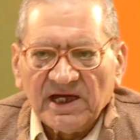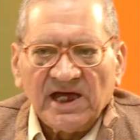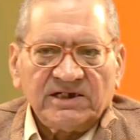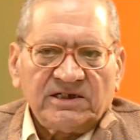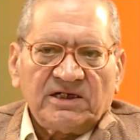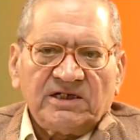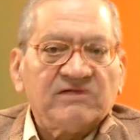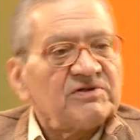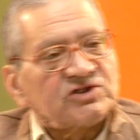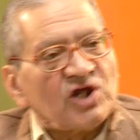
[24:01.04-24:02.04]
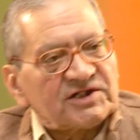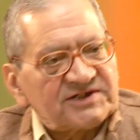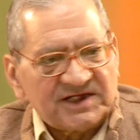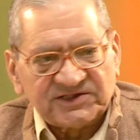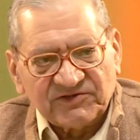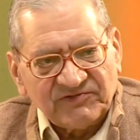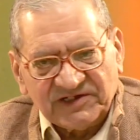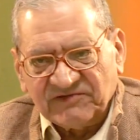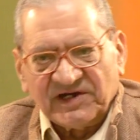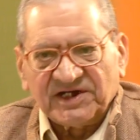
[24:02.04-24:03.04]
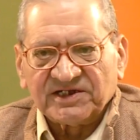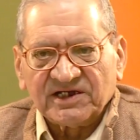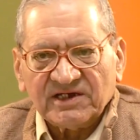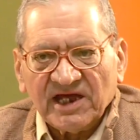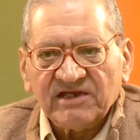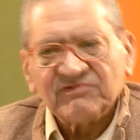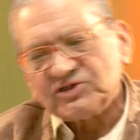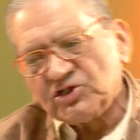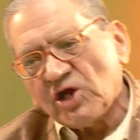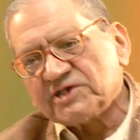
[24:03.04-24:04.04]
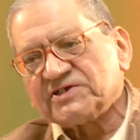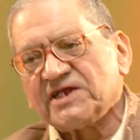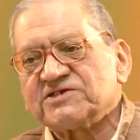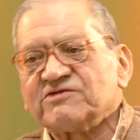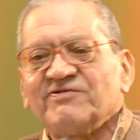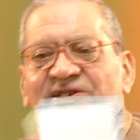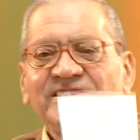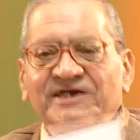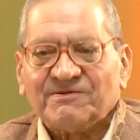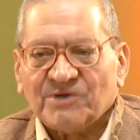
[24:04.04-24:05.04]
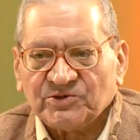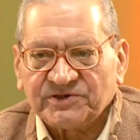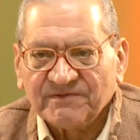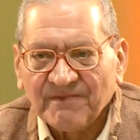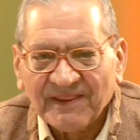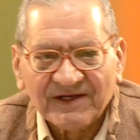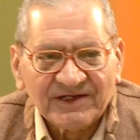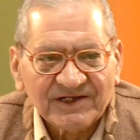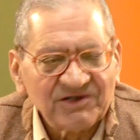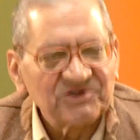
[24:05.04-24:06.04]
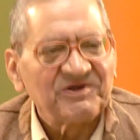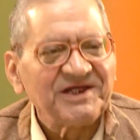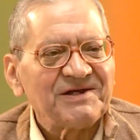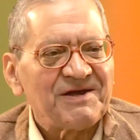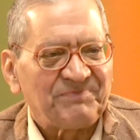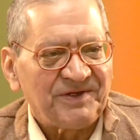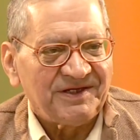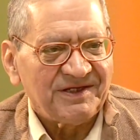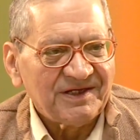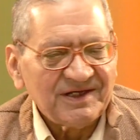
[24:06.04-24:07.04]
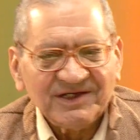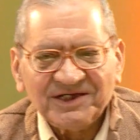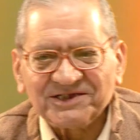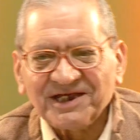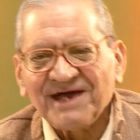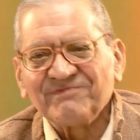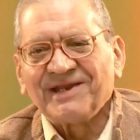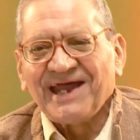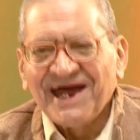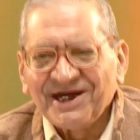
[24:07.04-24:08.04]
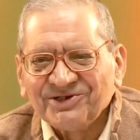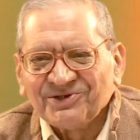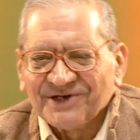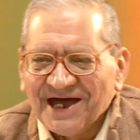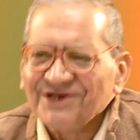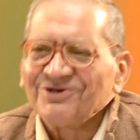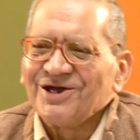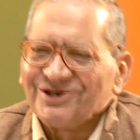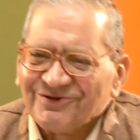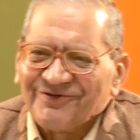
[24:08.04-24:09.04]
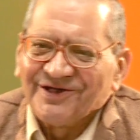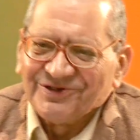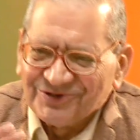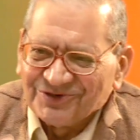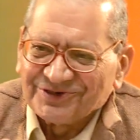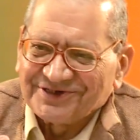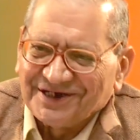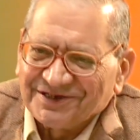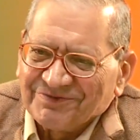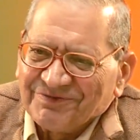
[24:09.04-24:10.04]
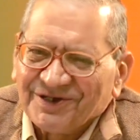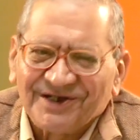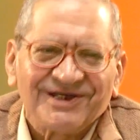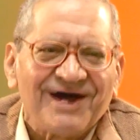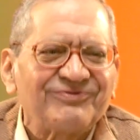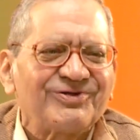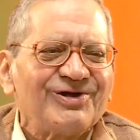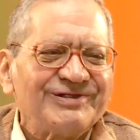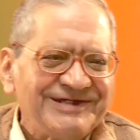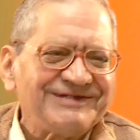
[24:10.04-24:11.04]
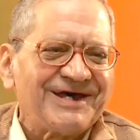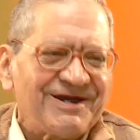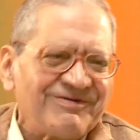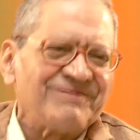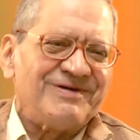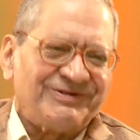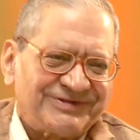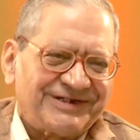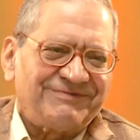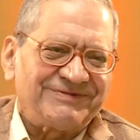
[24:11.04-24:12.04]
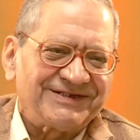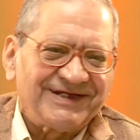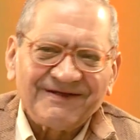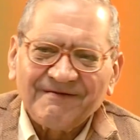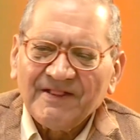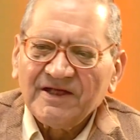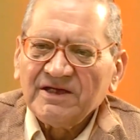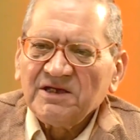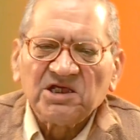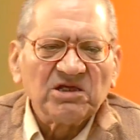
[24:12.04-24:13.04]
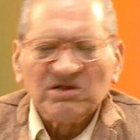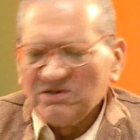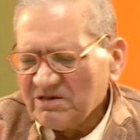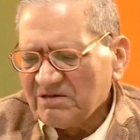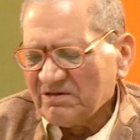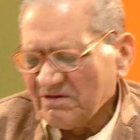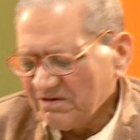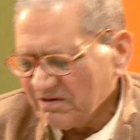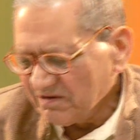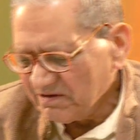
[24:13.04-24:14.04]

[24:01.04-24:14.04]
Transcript: and he was not searched when he went in, and he was not searched when he came out. He was very happy. He said, I'm glad I know why you don't search me, because after all these are our manuscripts. He said, no.